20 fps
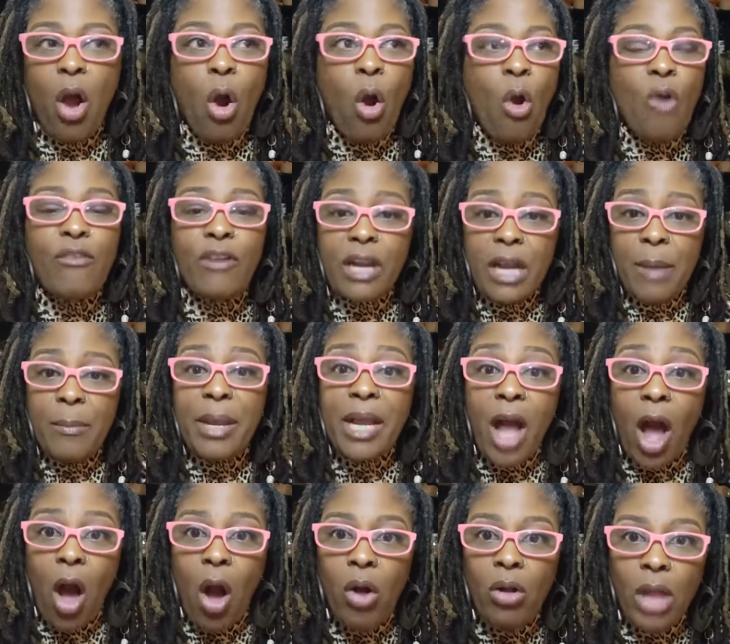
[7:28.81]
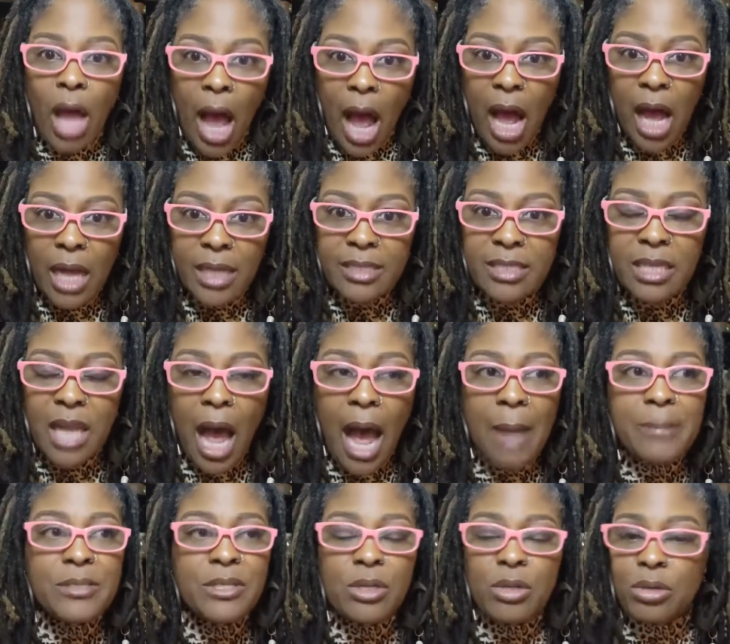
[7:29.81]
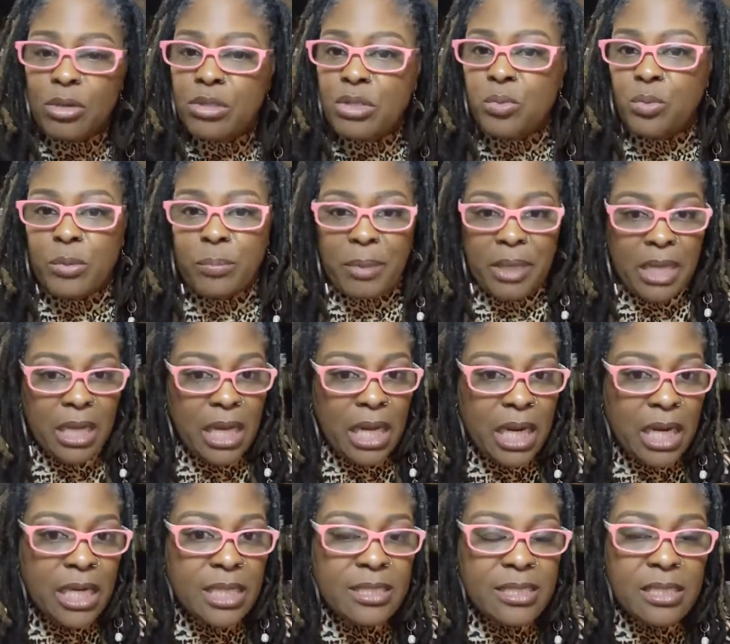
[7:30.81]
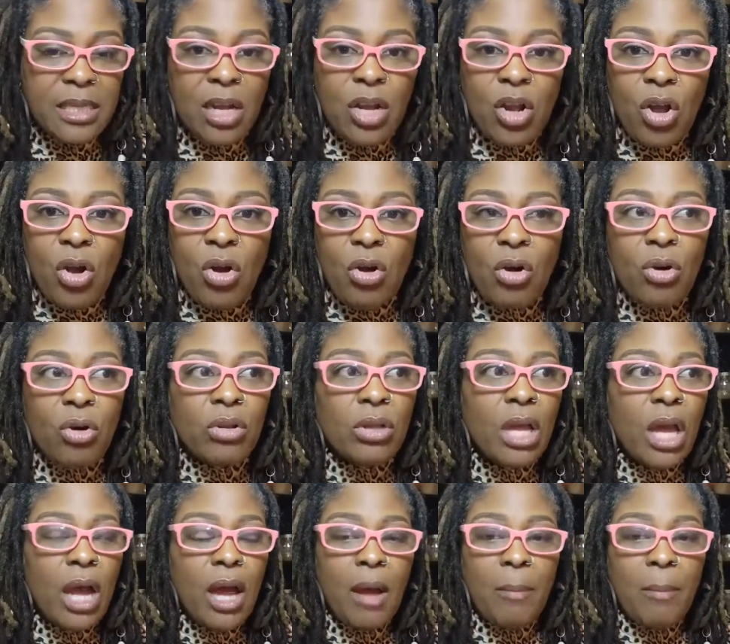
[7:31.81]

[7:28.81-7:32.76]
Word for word: overcoming all odds and obstacles would be honeysuckle